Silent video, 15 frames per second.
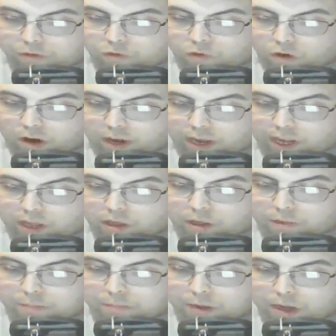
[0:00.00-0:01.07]
trying
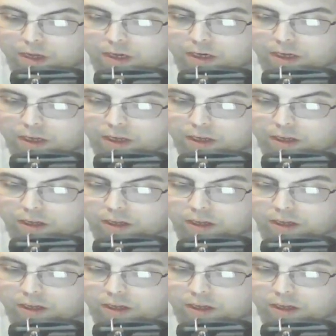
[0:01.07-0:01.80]
to murder